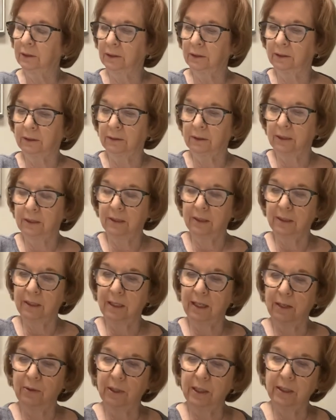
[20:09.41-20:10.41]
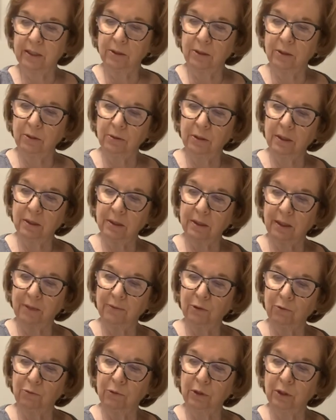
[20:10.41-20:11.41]
I'm going to see how I can do this. I have
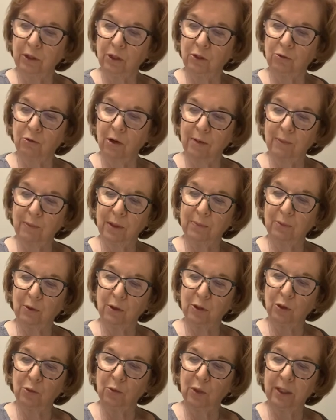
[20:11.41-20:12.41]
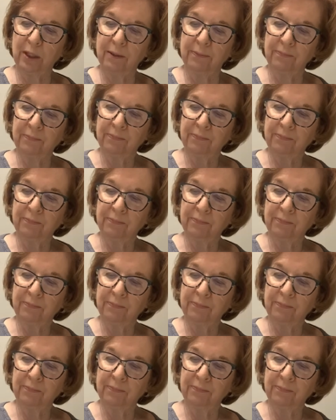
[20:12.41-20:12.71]
to really dry my brush well.